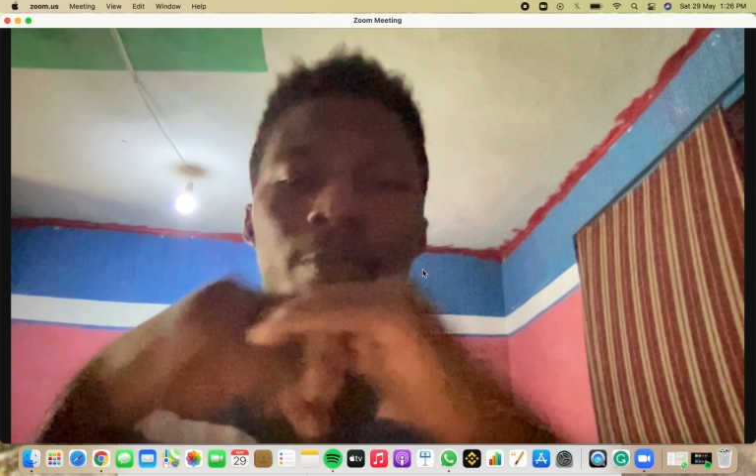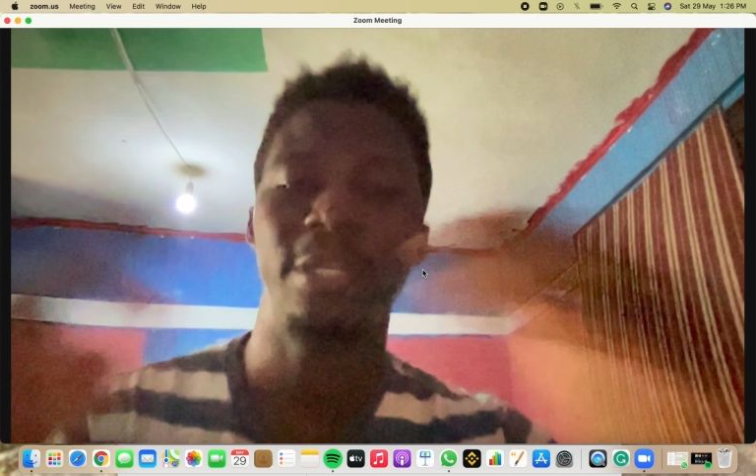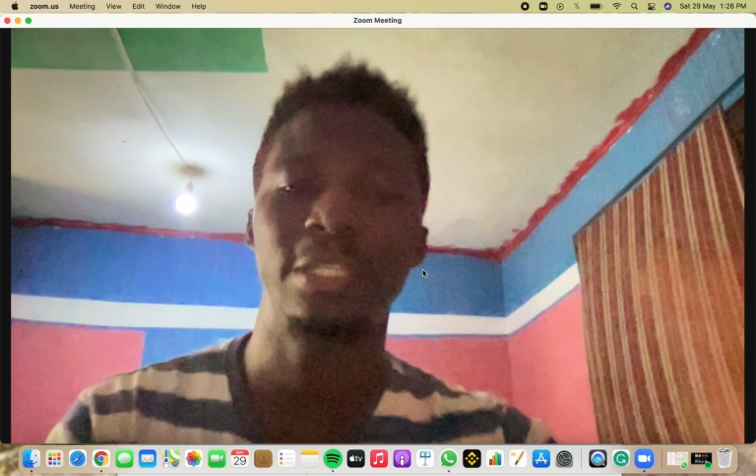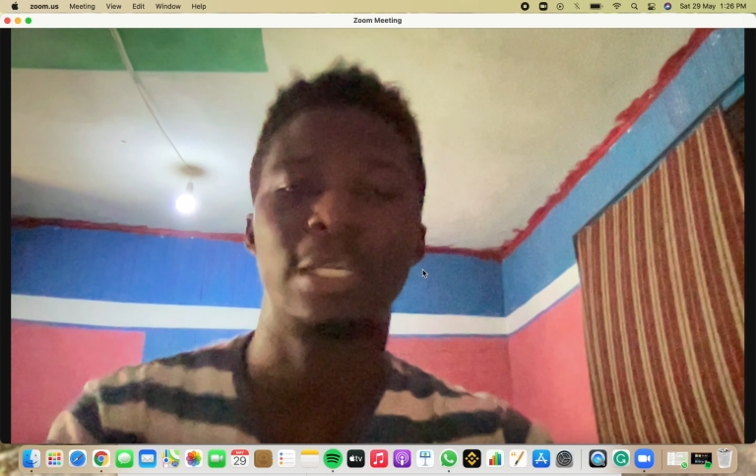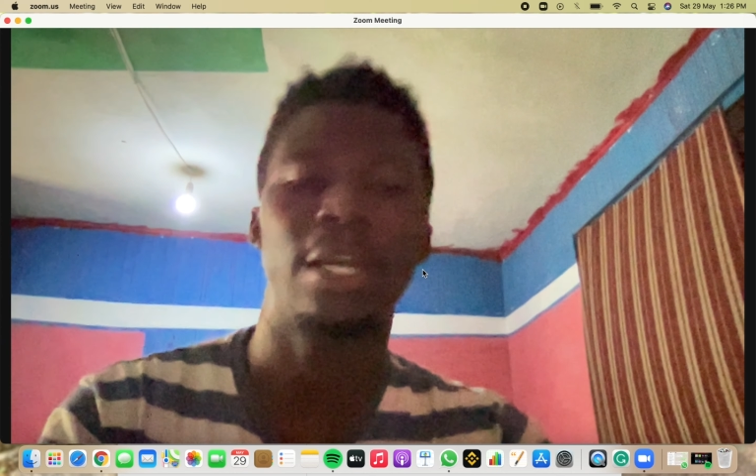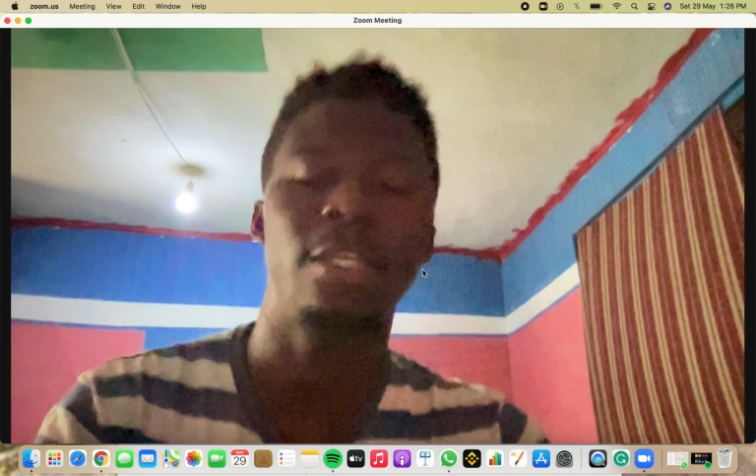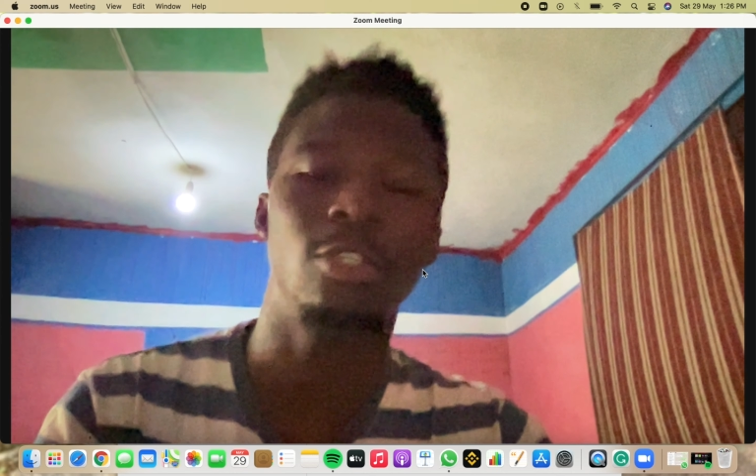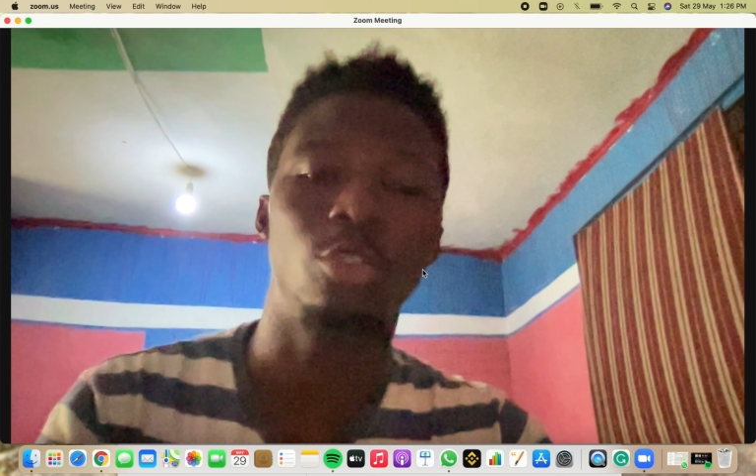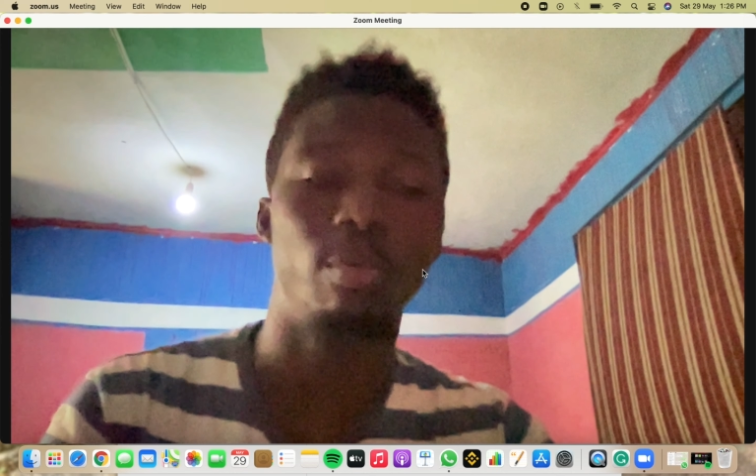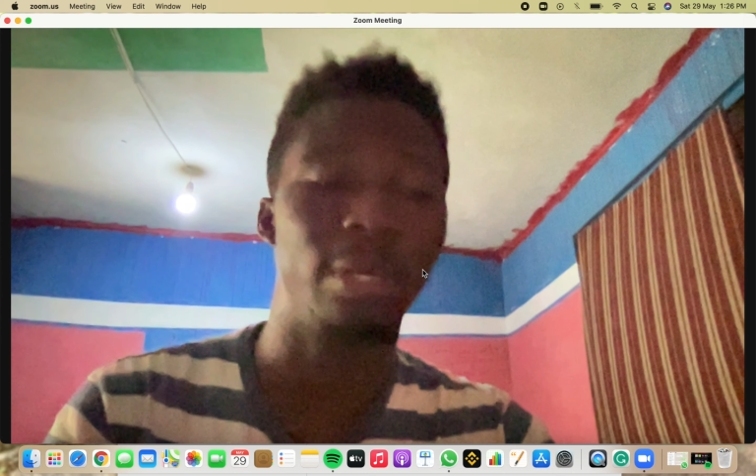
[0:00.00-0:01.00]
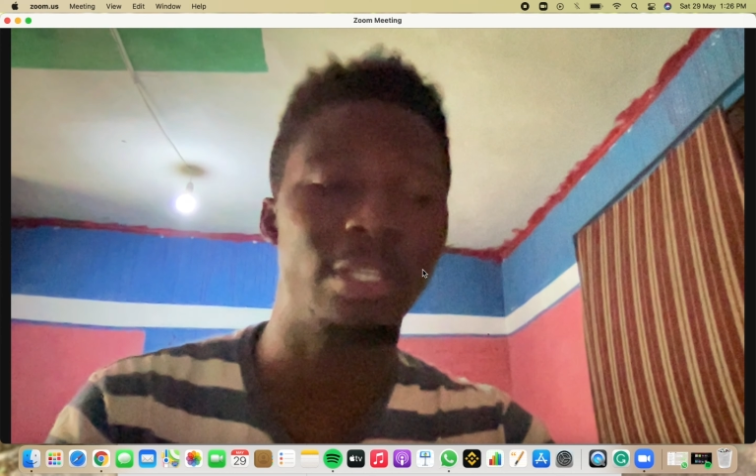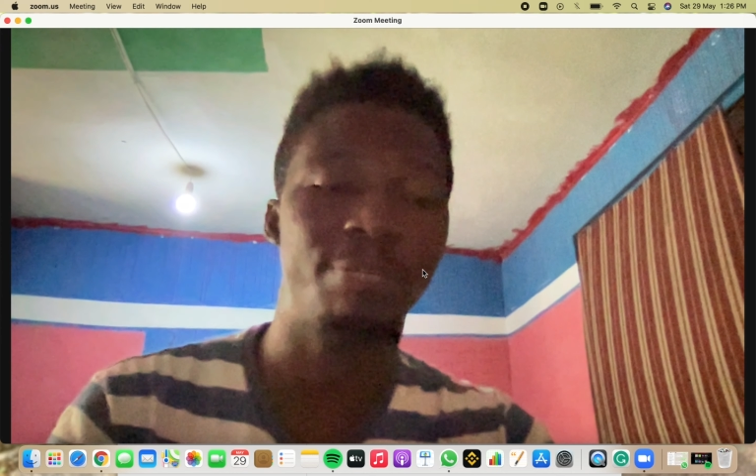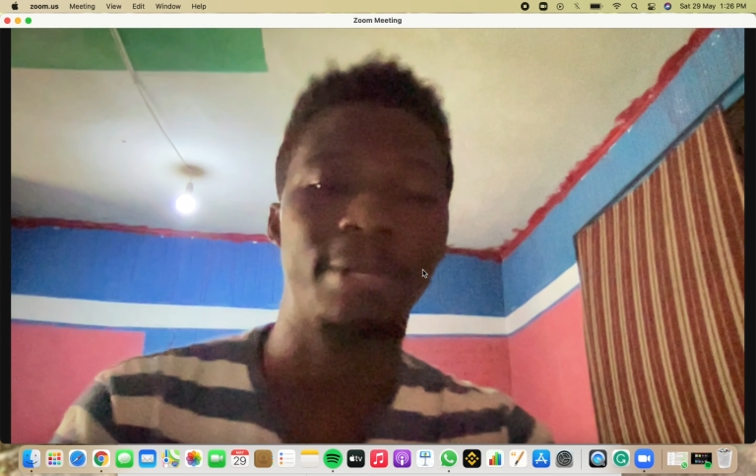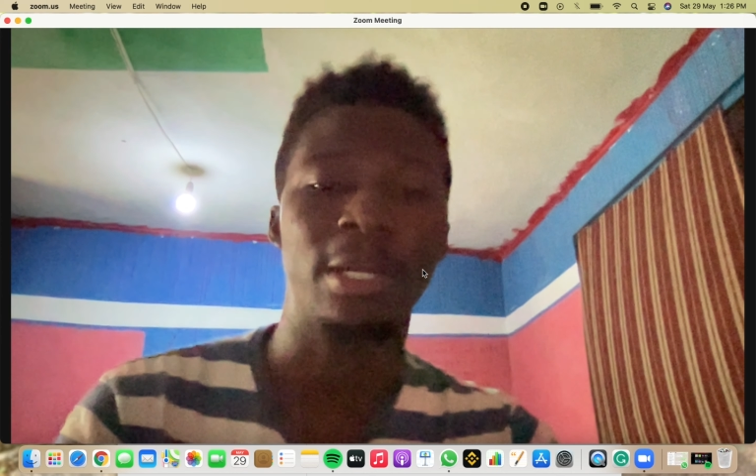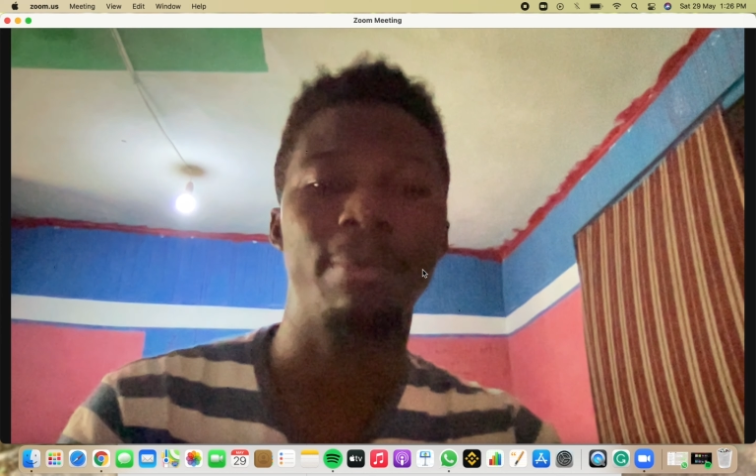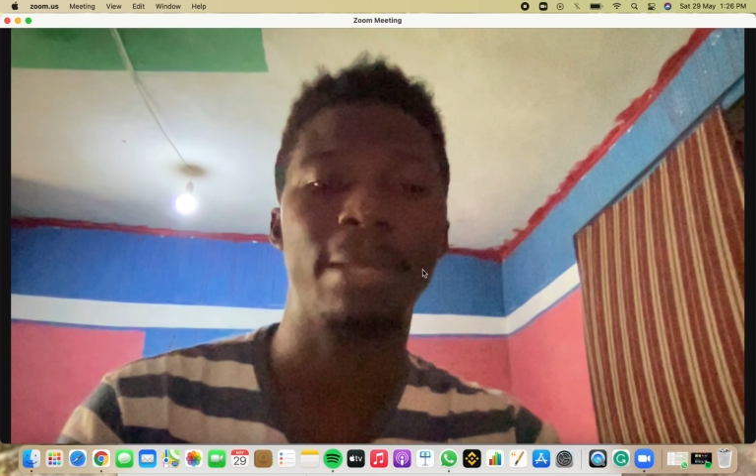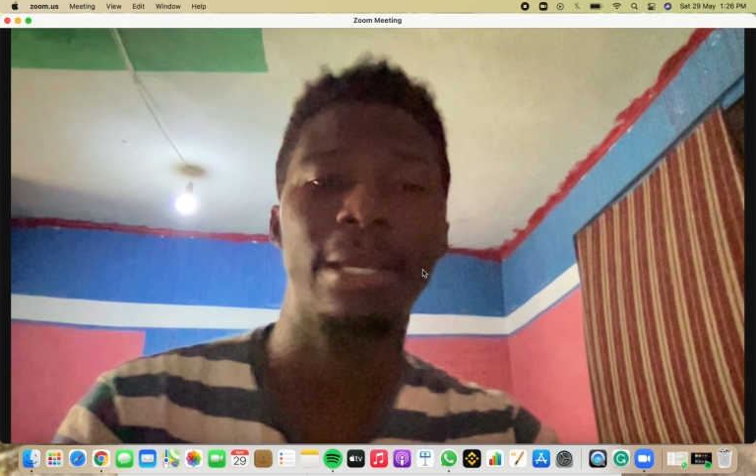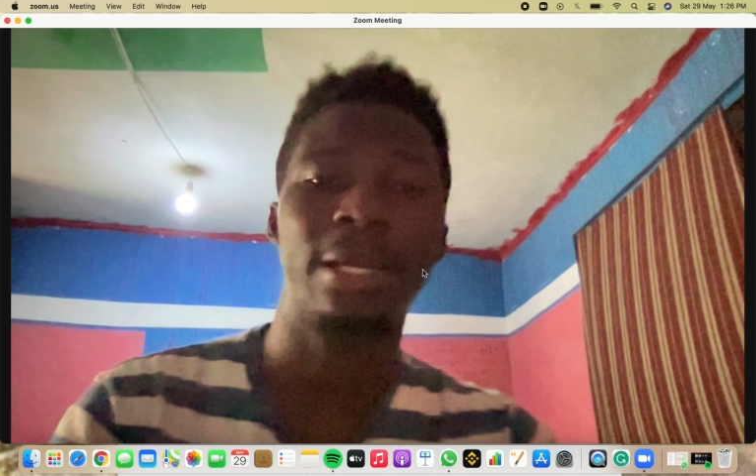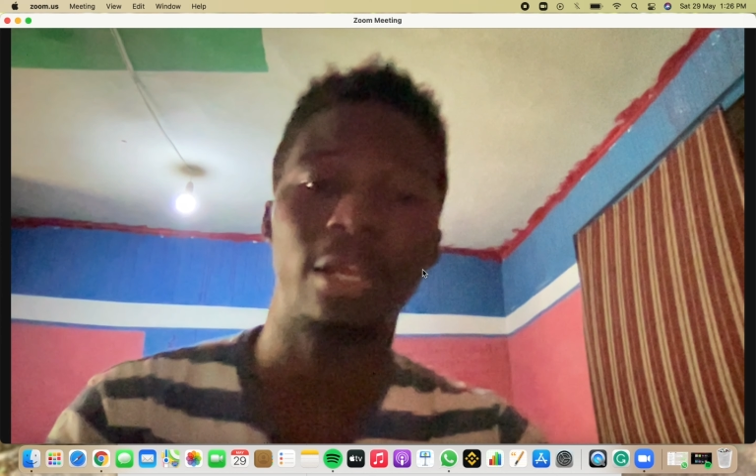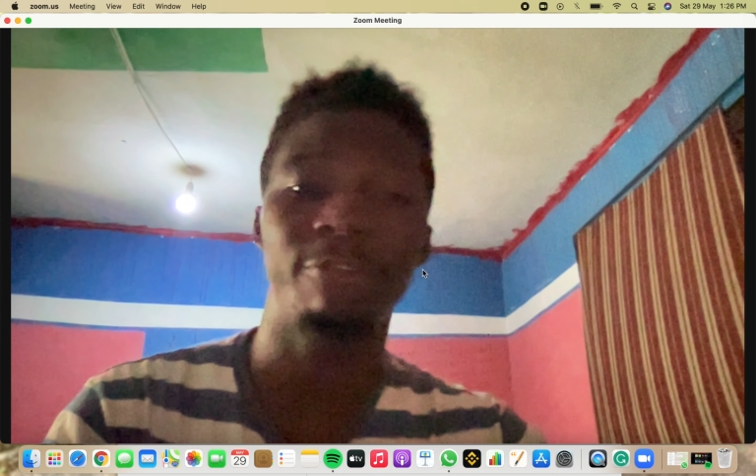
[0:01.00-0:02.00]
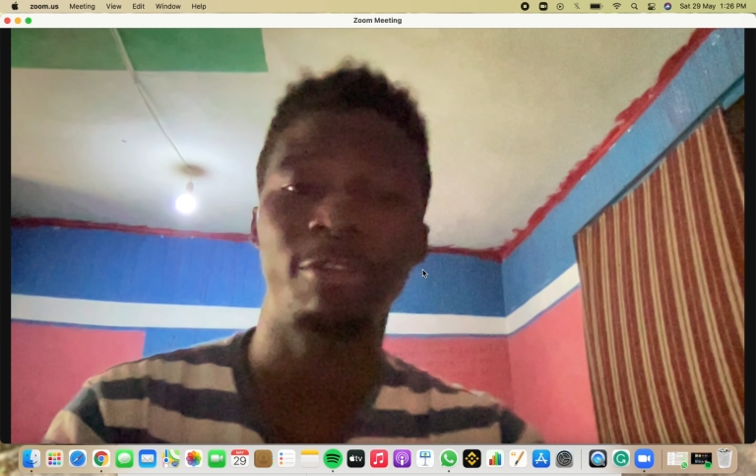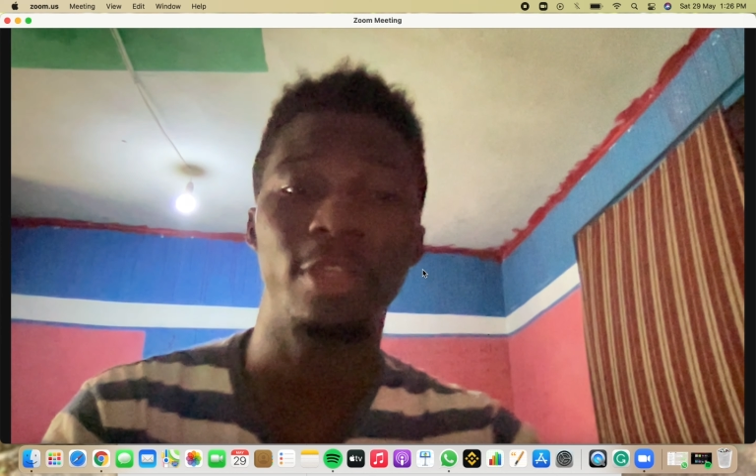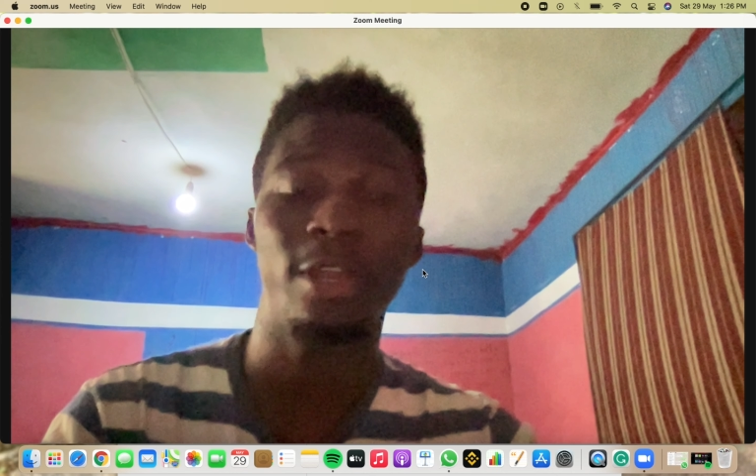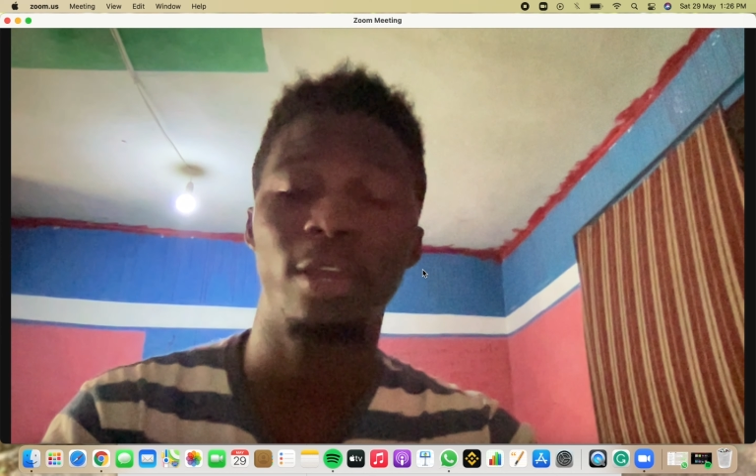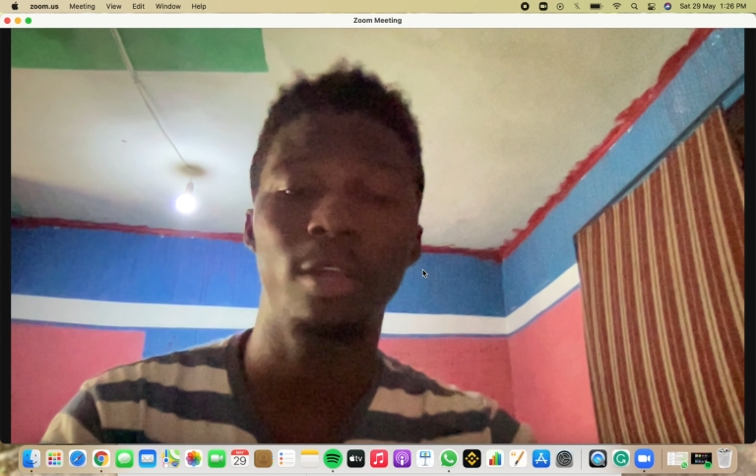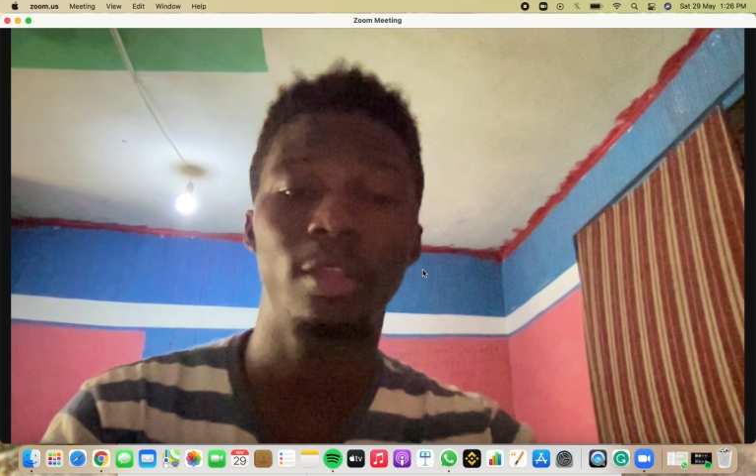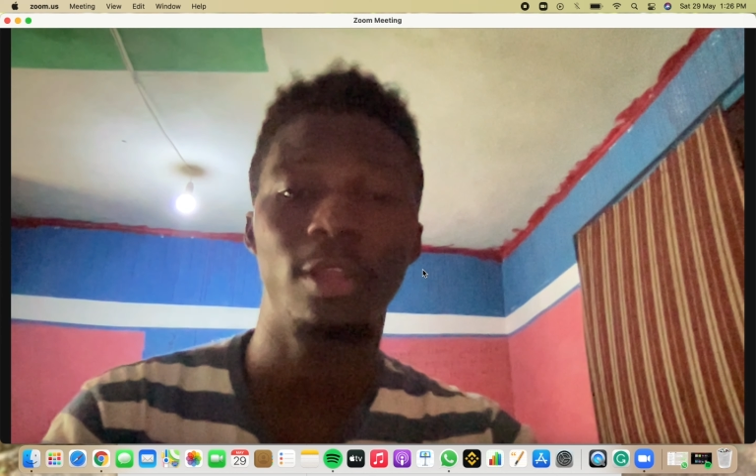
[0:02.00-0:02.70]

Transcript: Basically, Zoom has become like an everyday